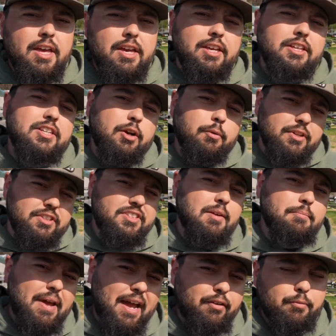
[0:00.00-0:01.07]
You take one
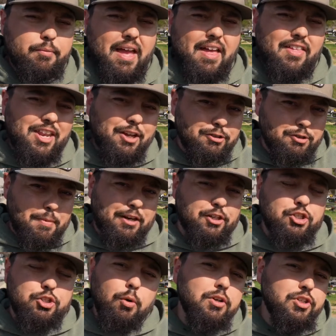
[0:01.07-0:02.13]
step back from that, that equals about a
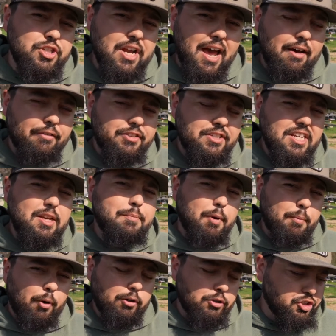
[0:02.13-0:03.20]
short shaft e
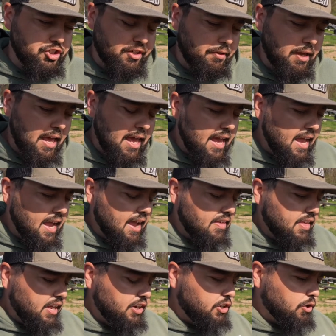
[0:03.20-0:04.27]
propulsion. And
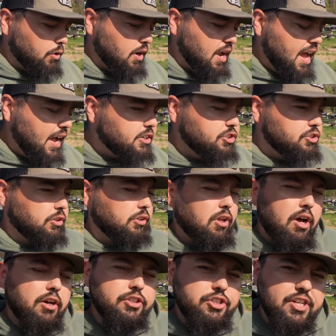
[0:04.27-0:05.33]
then your extra
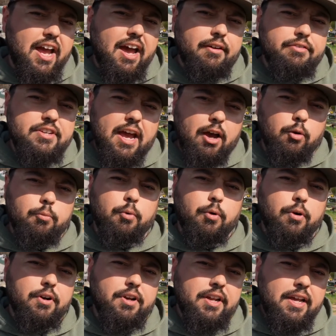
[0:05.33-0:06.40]
long shaft
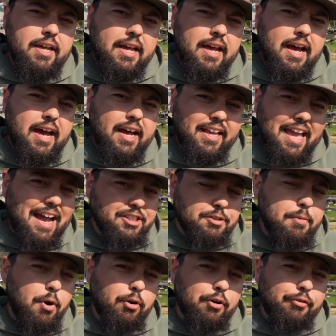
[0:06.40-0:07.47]
outboard uh, gas
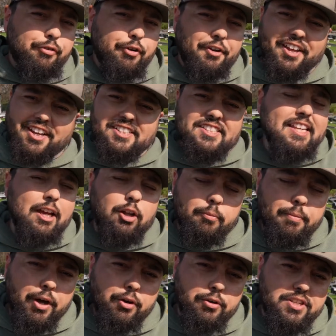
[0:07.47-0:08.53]
motor for like a
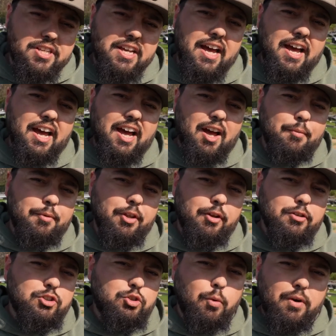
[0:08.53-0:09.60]
sailboat, um, you know,
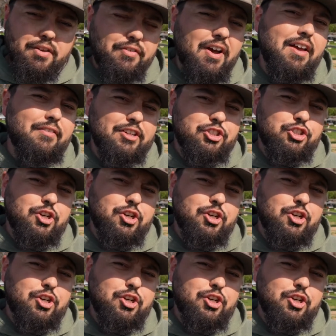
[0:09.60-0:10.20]
those 25 inch